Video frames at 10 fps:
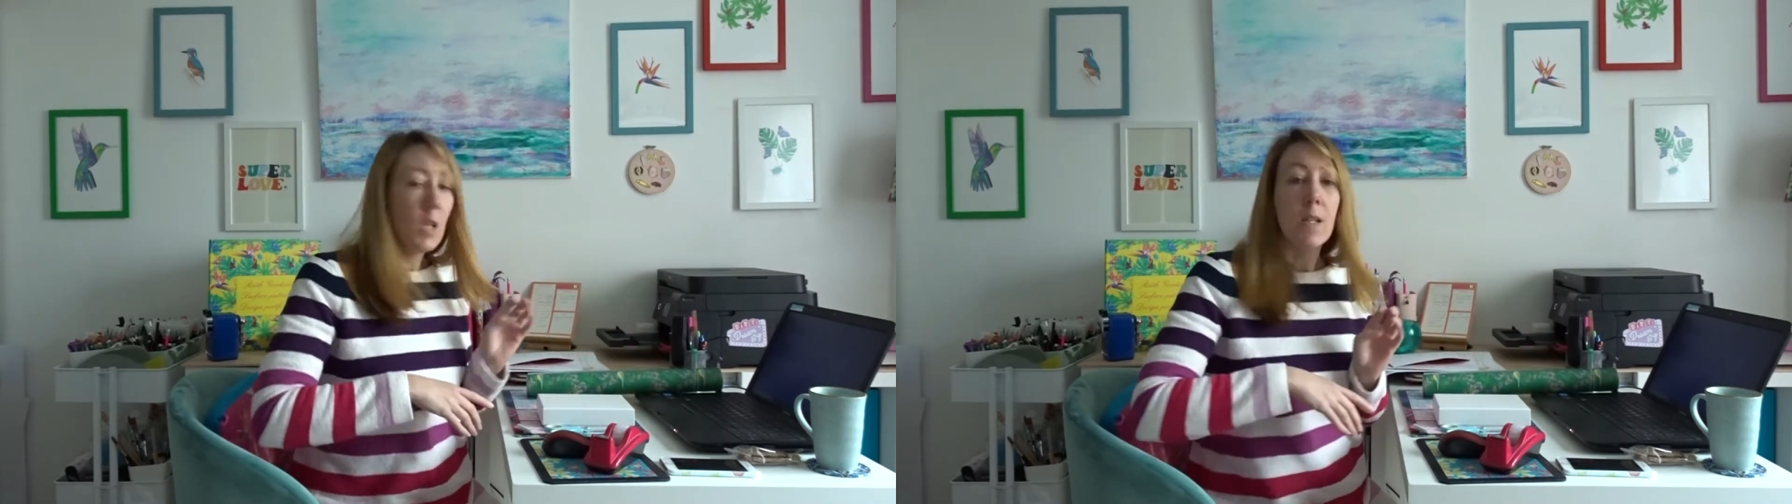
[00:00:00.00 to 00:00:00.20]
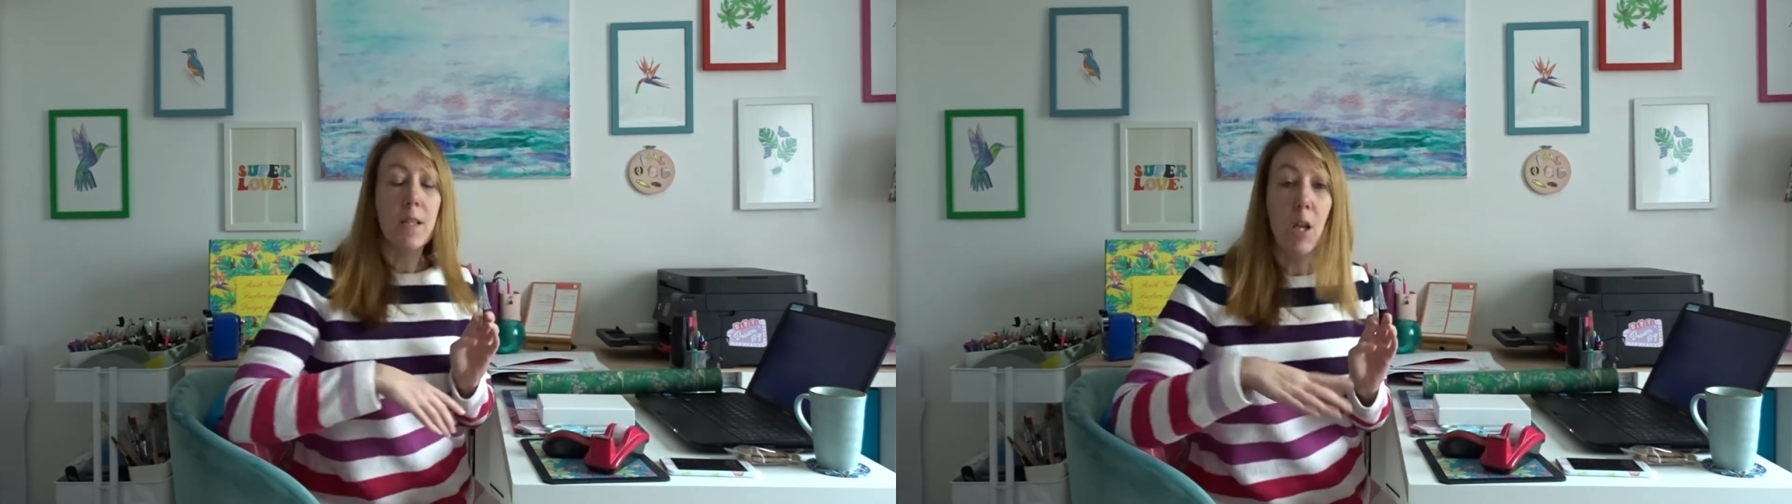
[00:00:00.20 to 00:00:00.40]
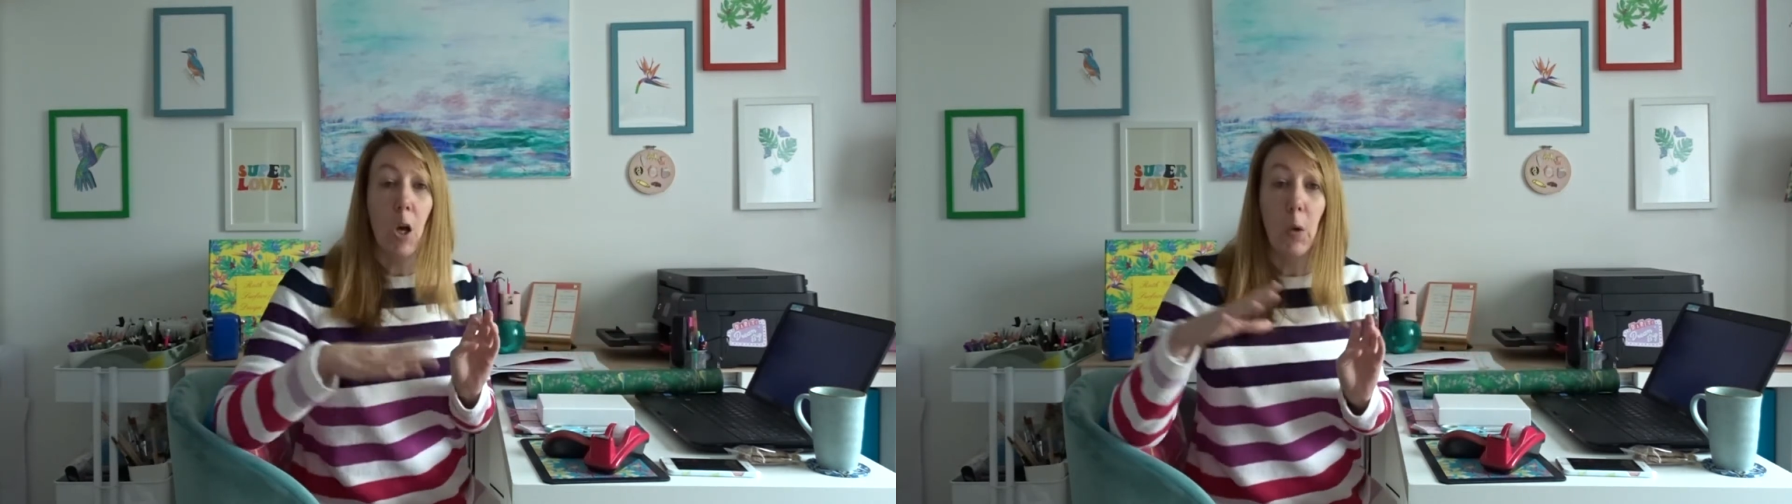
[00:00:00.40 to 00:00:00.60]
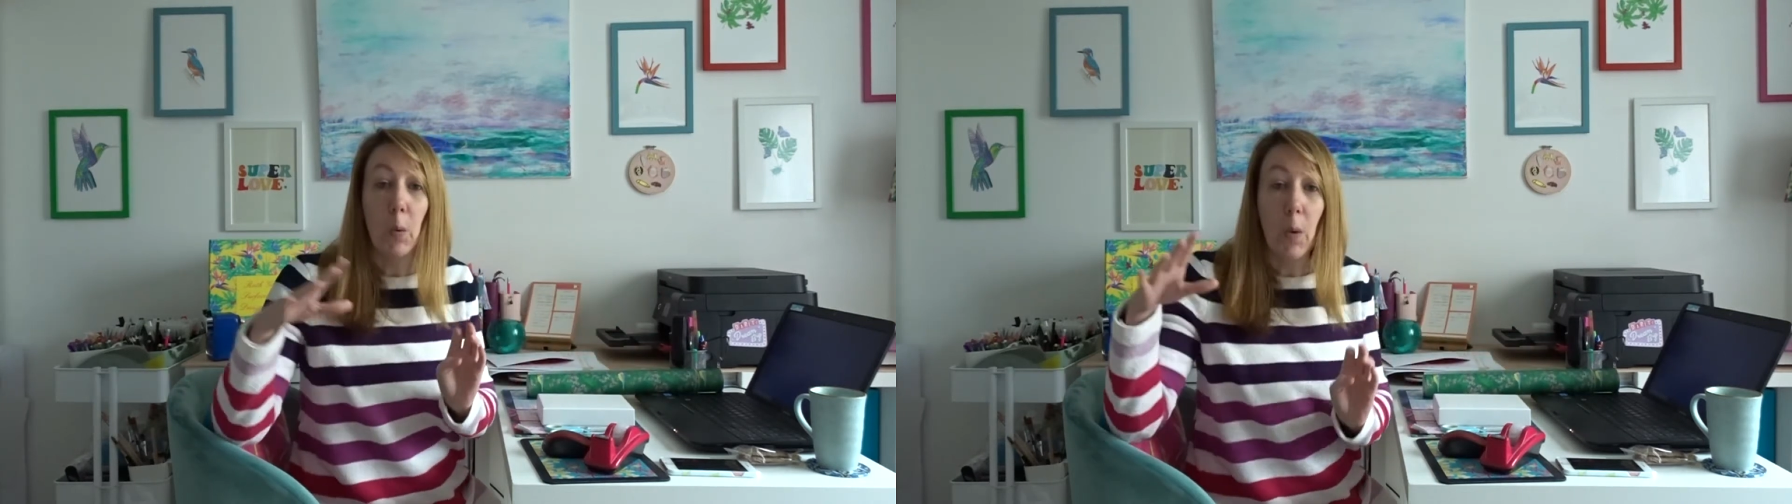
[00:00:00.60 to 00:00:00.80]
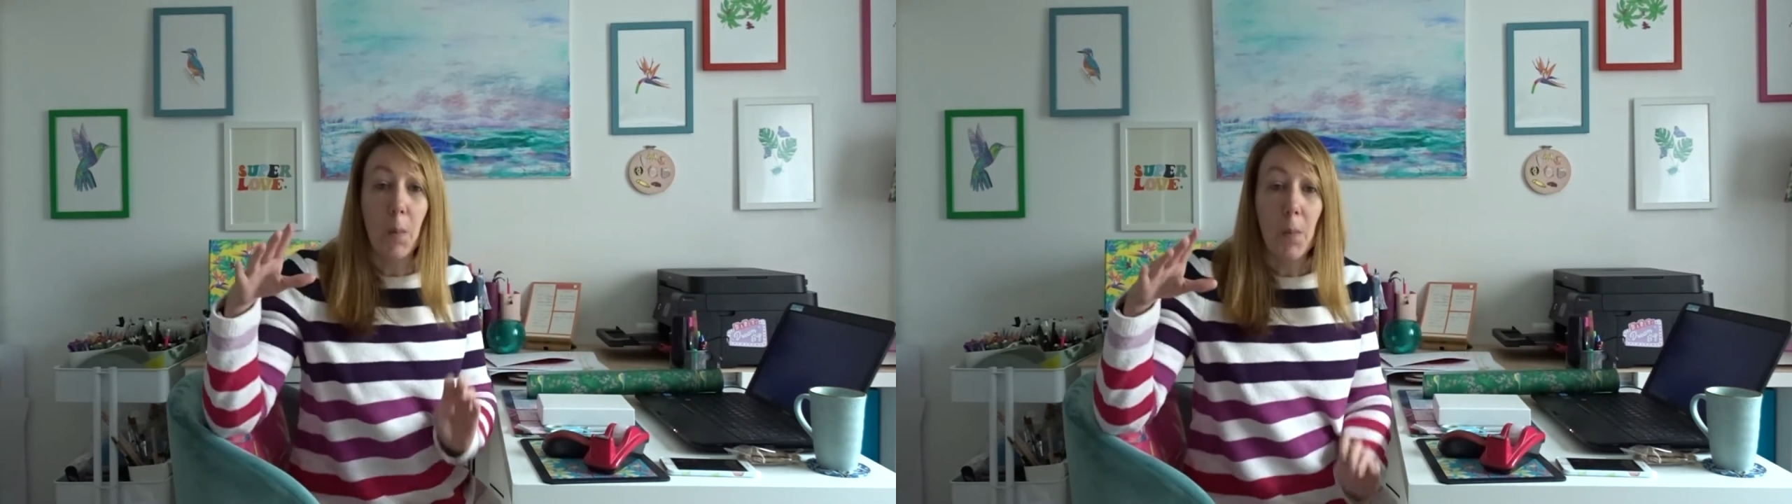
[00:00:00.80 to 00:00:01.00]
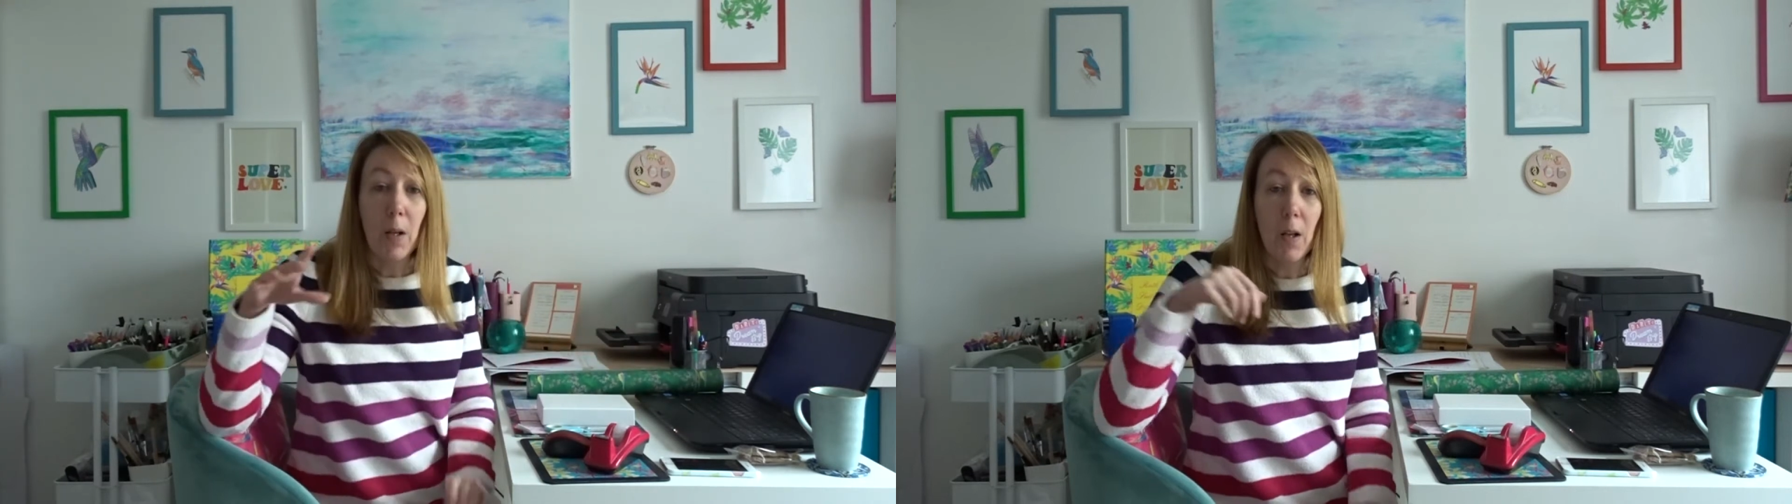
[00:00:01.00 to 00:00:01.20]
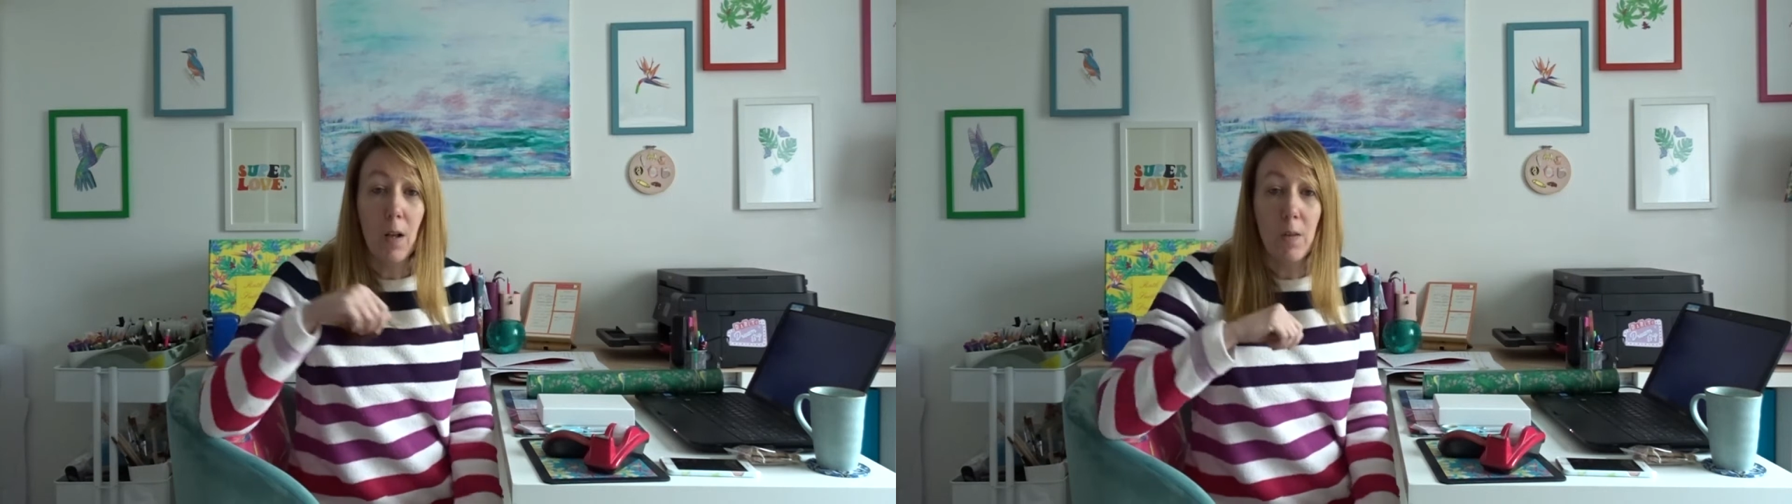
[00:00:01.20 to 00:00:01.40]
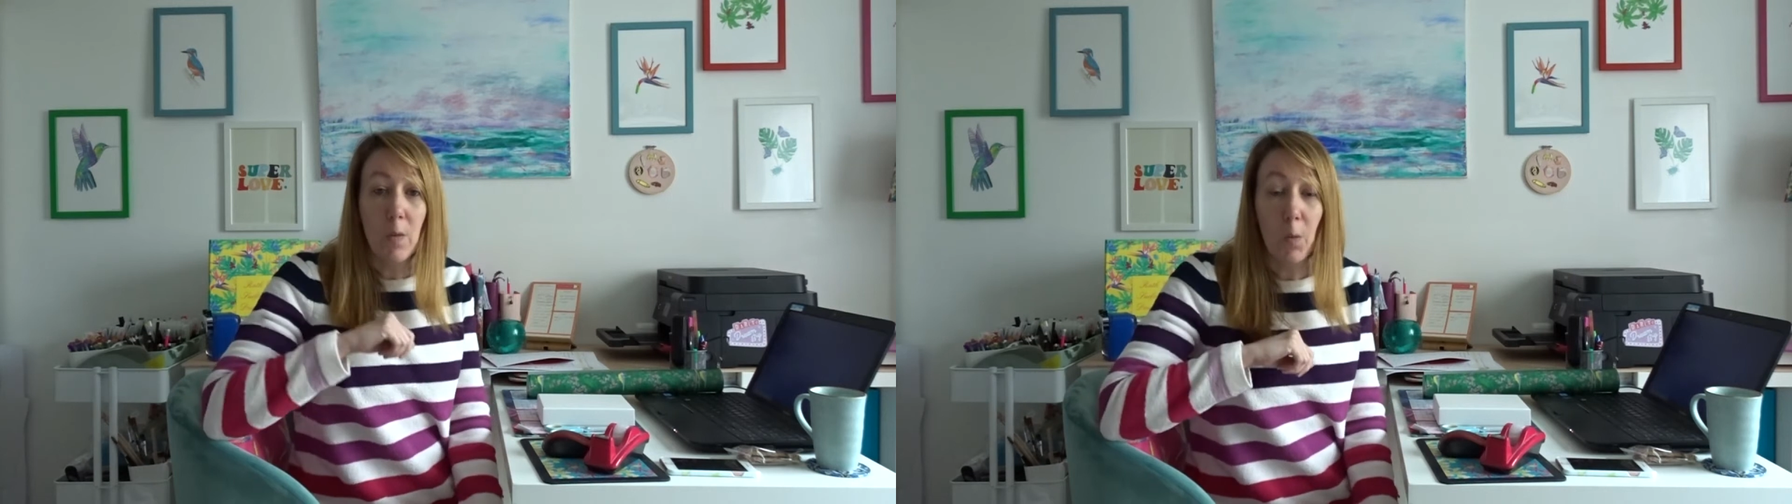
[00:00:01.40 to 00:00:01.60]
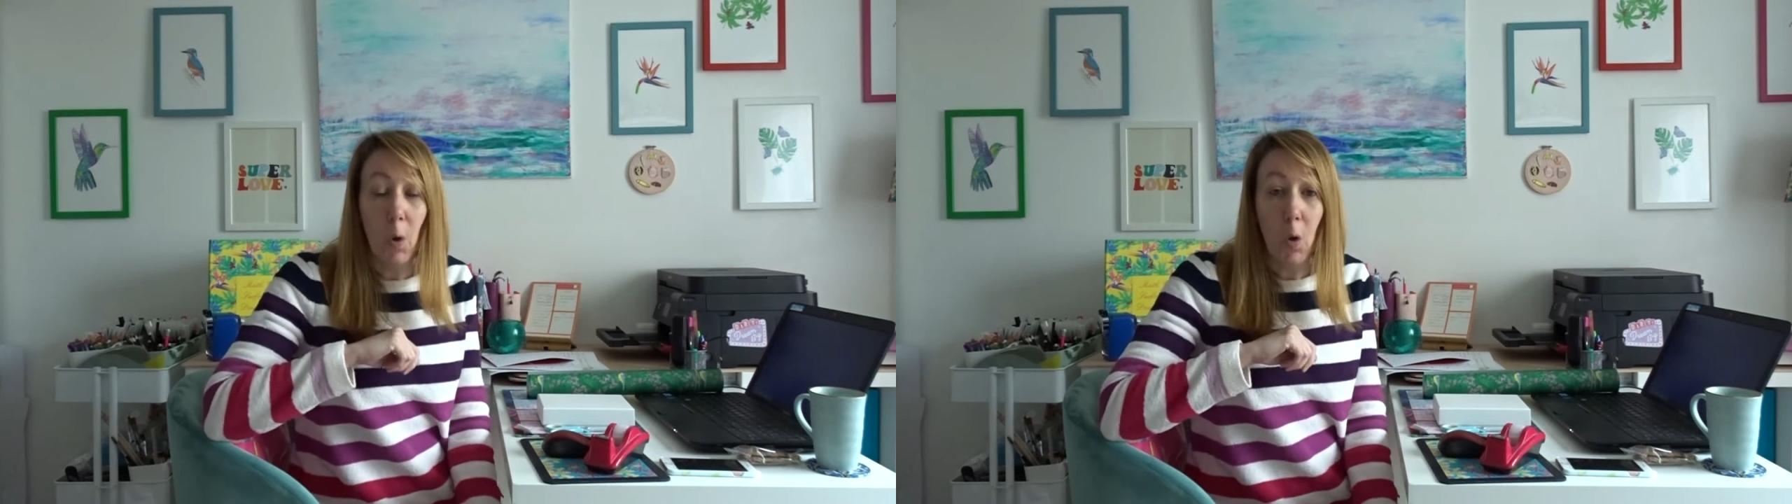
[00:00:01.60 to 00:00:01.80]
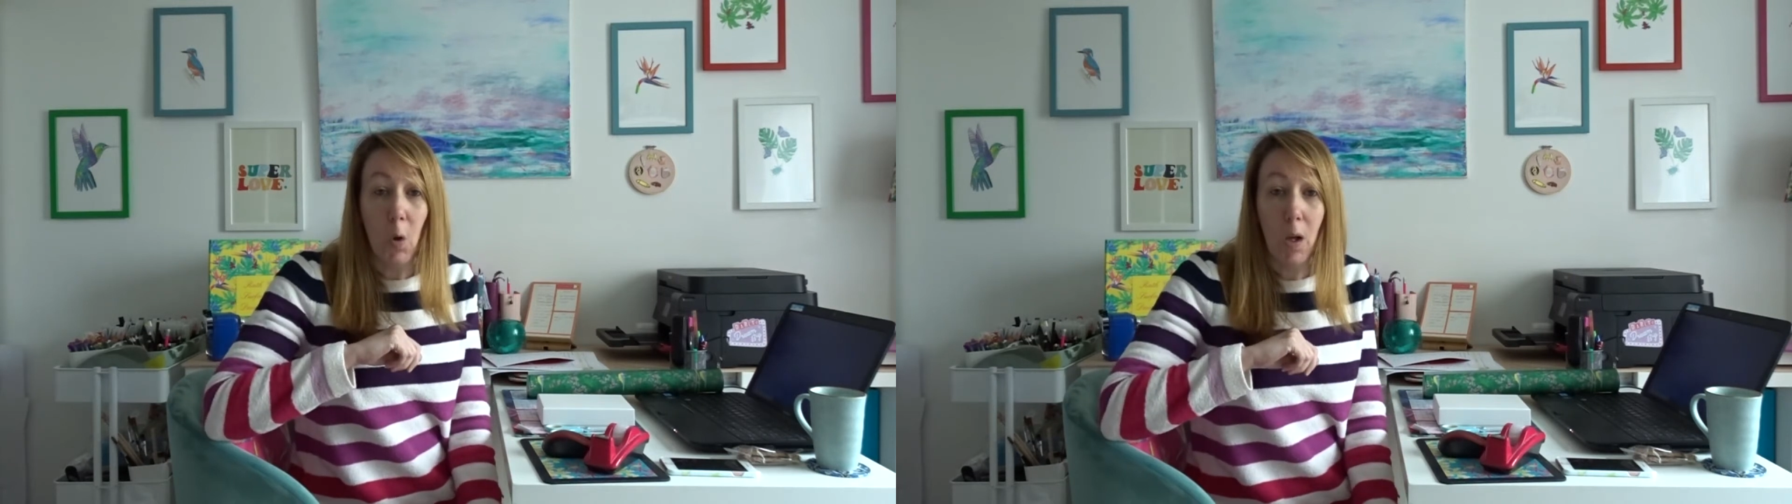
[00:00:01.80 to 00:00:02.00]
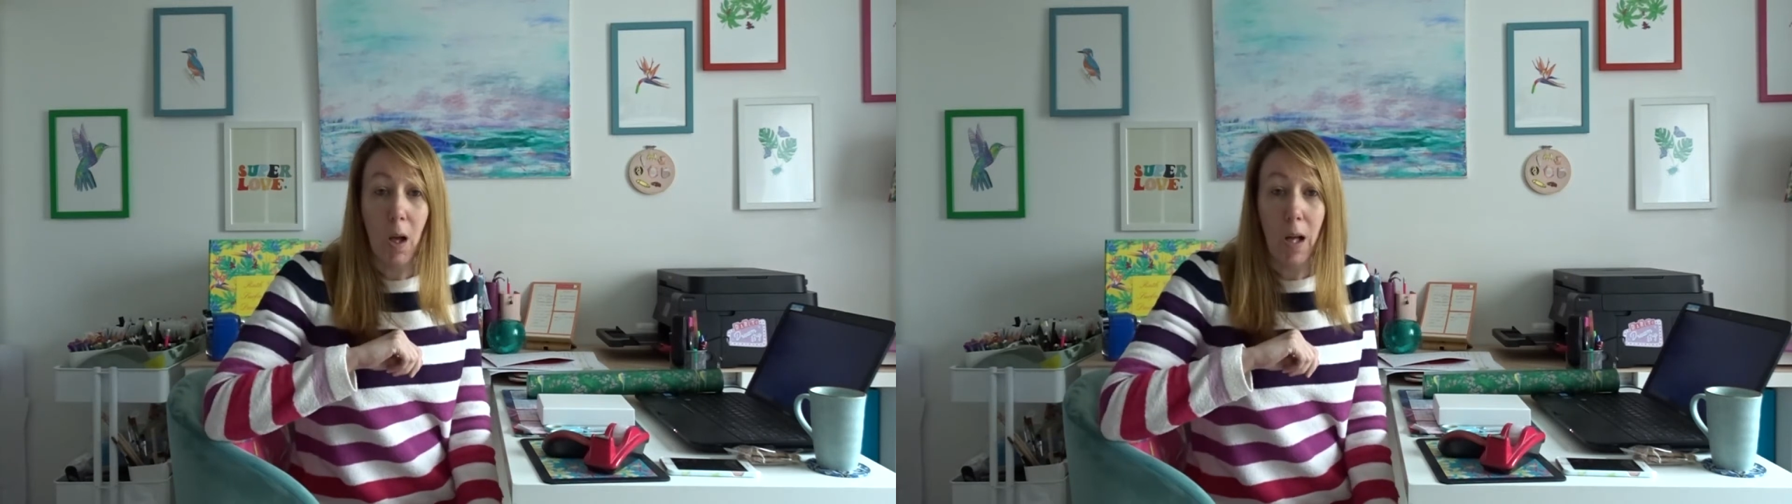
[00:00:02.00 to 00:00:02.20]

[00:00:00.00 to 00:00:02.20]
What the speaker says: So my last vlog